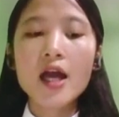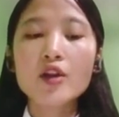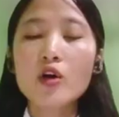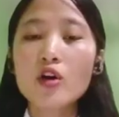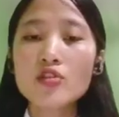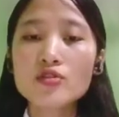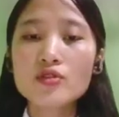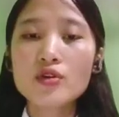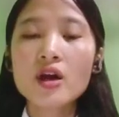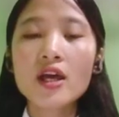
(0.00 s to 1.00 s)
And
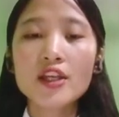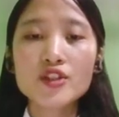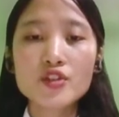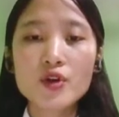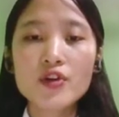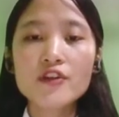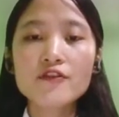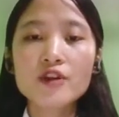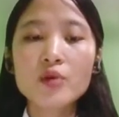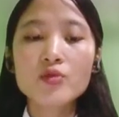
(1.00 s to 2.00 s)
also injury
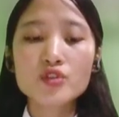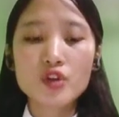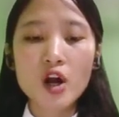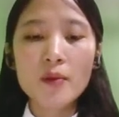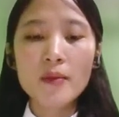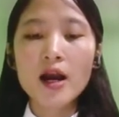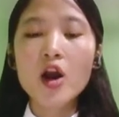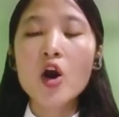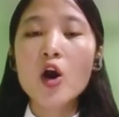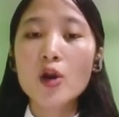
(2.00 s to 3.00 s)
from
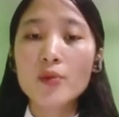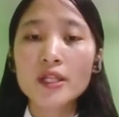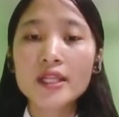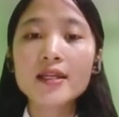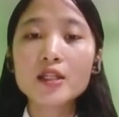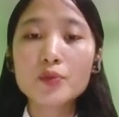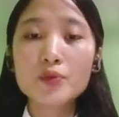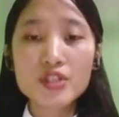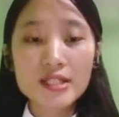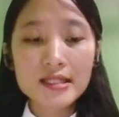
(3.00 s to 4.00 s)
trauma or medical
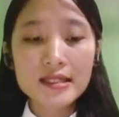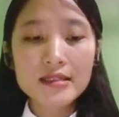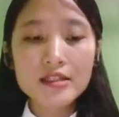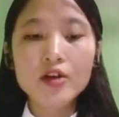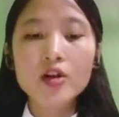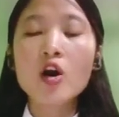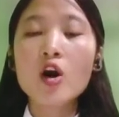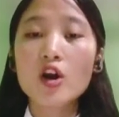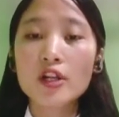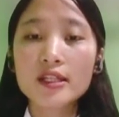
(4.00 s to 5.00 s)
procedure
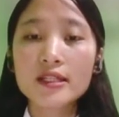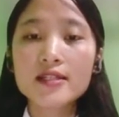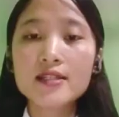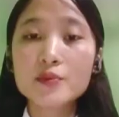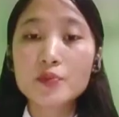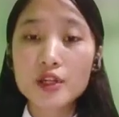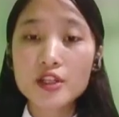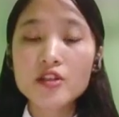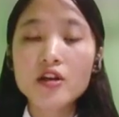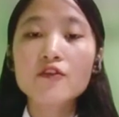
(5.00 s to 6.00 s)
or increased
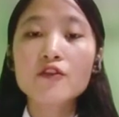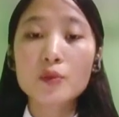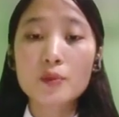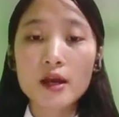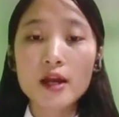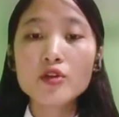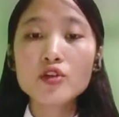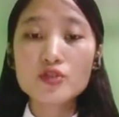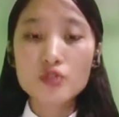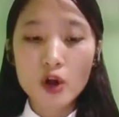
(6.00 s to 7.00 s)
pressure from
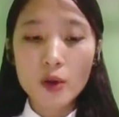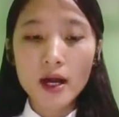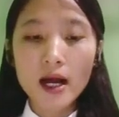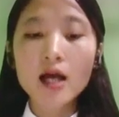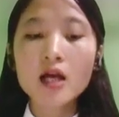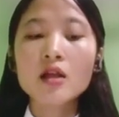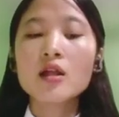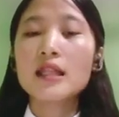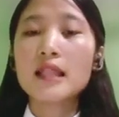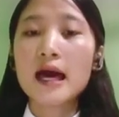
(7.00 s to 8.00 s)
barotrauma
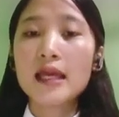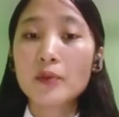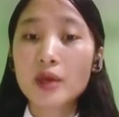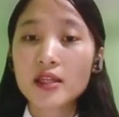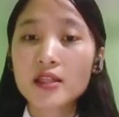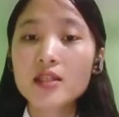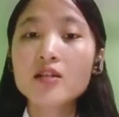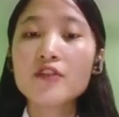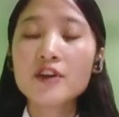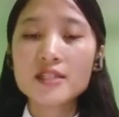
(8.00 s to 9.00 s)
like
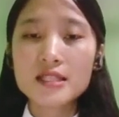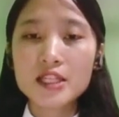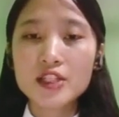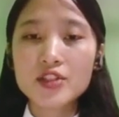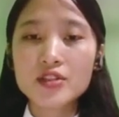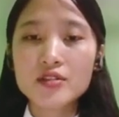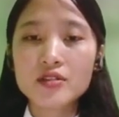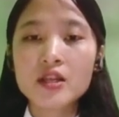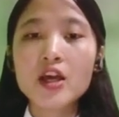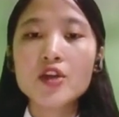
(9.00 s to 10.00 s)
mechanical
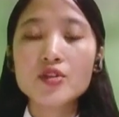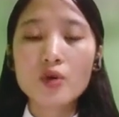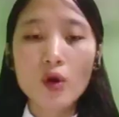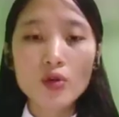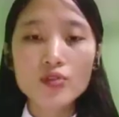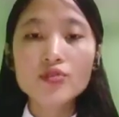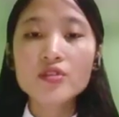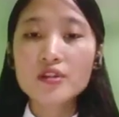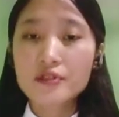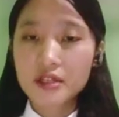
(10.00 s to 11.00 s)
ventilation is
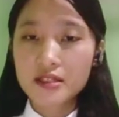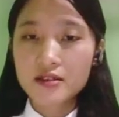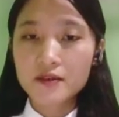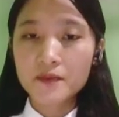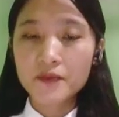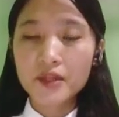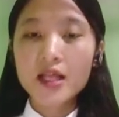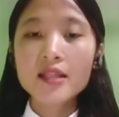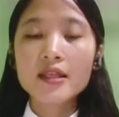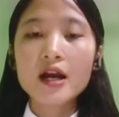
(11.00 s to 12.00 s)
also the reason.
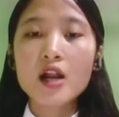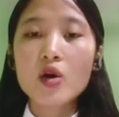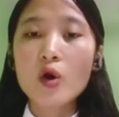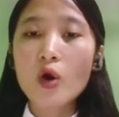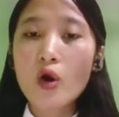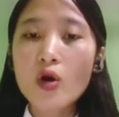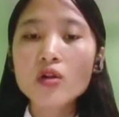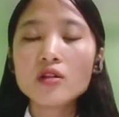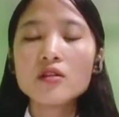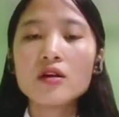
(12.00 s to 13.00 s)
They are
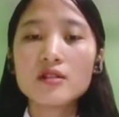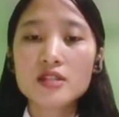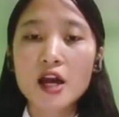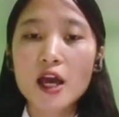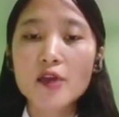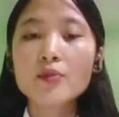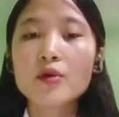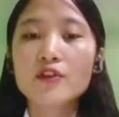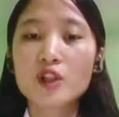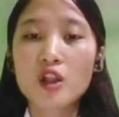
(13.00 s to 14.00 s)
all a type
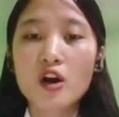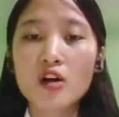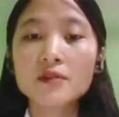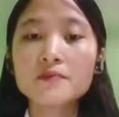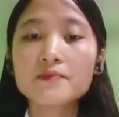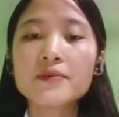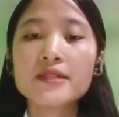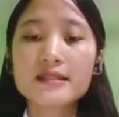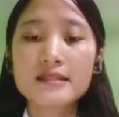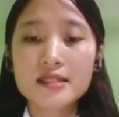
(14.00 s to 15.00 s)
of a lung
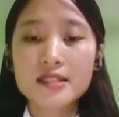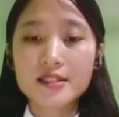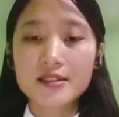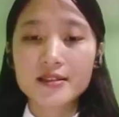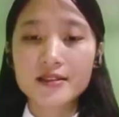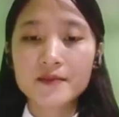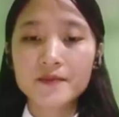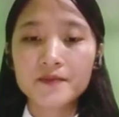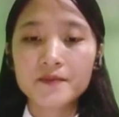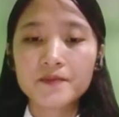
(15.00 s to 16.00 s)
disease.